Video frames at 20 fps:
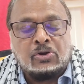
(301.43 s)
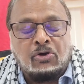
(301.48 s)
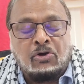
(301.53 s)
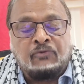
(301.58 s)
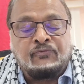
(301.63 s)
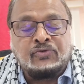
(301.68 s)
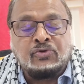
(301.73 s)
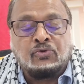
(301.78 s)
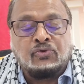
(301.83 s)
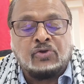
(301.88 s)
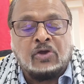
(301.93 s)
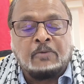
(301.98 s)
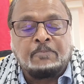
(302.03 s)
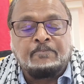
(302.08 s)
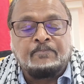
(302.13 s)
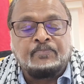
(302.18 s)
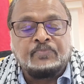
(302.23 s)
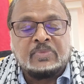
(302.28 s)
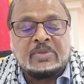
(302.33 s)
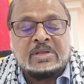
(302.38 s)
of Europe,
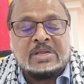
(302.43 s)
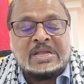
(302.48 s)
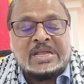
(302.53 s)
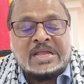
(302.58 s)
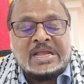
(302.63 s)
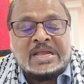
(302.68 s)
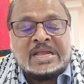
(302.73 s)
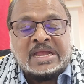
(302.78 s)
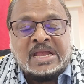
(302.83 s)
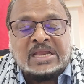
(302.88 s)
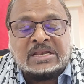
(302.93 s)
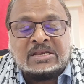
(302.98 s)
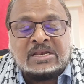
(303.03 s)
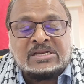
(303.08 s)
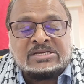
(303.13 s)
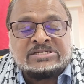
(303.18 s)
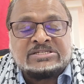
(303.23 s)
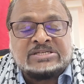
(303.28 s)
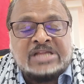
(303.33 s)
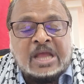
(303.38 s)

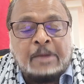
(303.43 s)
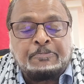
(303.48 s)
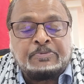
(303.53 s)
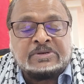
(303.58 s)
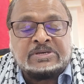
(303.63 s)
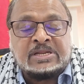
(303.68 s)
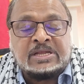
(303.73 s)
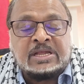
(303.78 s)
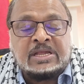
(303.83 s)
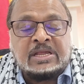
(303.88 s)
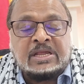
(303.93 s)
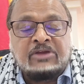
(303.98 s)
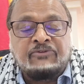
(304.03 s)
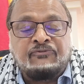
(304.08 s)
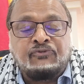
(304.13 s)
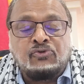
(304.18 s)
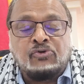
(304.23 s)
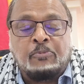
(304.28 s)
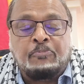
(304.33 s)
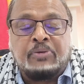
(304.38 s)
Hitler's deputy
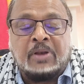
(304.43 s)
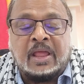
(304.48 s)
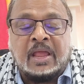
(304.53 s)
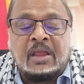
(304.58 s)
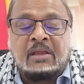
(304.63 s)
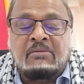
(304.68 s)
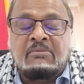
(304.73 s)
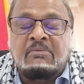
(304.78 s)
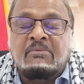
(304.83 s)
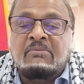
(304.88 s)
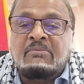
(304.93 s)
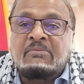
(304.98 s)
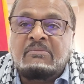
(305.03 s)
flew a plane,